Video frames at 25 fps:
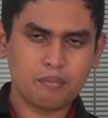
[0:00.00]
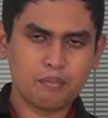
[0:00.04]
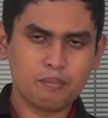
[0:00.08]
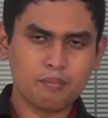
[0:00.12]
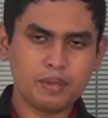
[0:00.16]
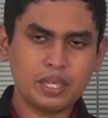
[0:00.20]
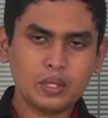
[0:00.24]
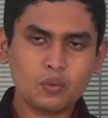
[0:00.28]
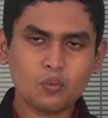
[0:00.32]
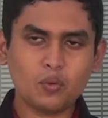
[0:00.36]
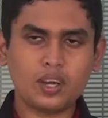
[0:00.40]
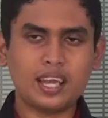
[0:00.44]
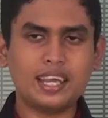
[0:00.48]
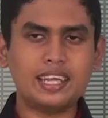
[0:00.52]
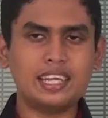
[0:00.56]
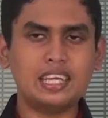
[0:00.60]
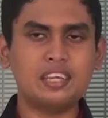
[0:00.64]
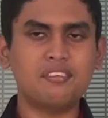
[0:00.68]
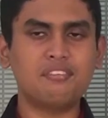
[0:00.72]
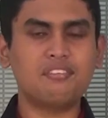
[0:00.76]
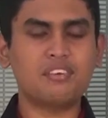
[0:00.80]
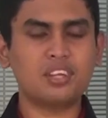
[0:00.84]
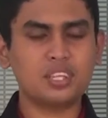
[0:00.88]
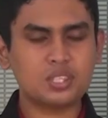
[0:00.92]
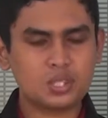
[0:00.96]
Meanwhile,
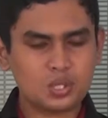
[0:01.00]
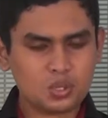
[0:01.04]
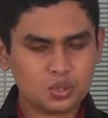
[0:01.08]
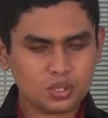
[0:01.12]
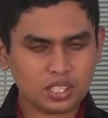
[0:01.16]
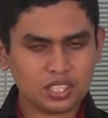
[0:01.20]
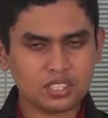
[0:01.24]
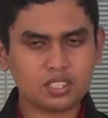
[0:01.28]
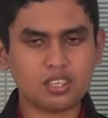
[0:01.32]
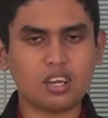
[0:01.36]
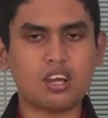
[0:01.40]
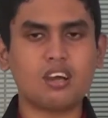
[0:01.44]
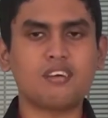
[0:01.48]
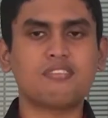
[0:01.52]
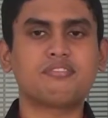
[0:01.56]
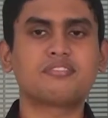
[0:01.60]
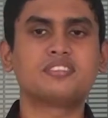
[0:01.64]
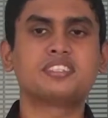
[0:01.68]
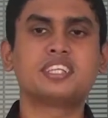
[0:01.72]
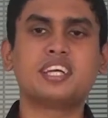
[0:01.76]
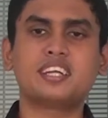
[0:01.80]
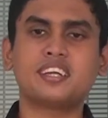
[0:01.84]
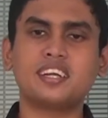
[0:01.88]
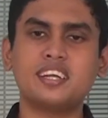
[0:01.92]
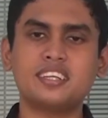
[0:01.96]
if you're a student of
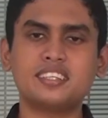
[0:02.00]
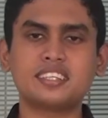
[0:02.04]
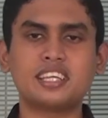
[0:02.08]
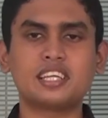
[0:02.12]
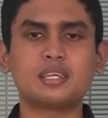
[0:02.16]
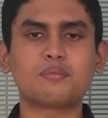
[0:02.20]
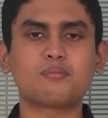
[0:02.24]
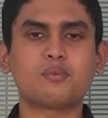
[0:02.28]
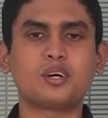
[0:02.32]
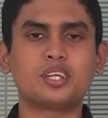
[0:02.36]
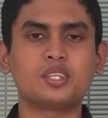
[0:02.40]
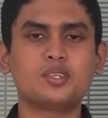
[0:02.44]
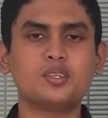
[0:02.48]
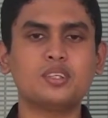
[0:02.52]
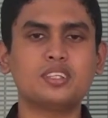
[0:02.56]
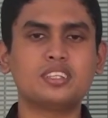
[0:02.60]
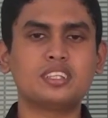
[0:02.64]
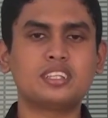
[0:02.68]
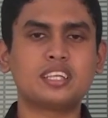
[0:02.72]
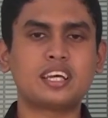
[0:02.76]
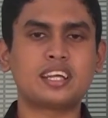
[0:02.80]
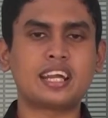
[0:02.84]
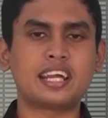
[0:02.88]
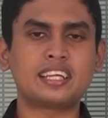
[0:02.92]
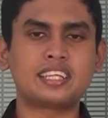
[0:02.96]
general training module,
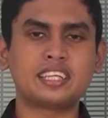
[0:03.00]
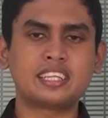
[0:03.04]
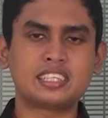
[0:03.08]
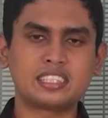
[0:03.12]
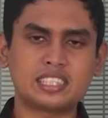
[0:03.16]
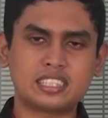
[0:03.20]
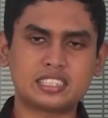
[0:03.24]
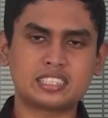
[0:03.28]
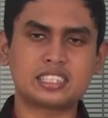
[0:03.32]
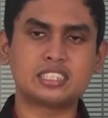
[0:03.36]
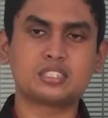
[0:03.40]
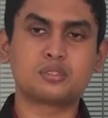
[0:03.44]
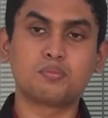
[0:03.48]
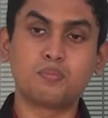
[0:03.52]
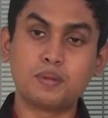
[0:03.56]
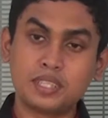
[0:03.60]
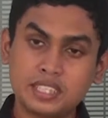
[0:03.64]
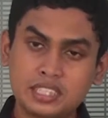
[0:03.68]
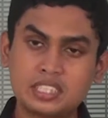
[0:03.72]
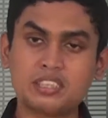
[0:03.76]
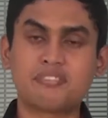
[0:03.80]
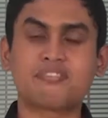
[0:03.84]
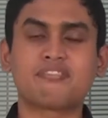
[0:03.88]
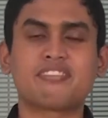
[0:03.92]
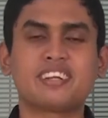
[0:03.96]
the writing task is a bit
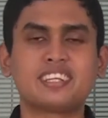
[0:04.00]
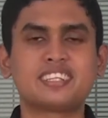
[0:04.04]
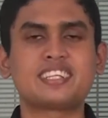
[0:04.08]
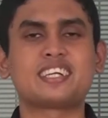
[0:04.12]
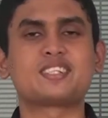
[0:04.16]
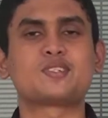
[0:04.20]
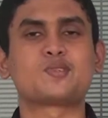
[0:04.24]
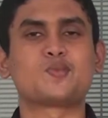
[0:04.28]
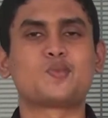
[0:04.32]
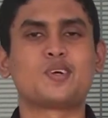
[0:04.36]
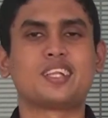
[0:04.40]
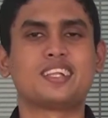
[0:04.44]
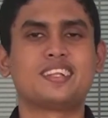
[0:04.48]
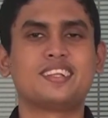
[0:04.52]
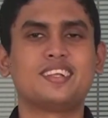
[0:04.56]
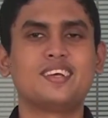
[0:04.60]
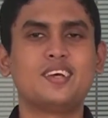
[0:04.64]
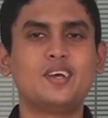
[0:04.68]
different as well.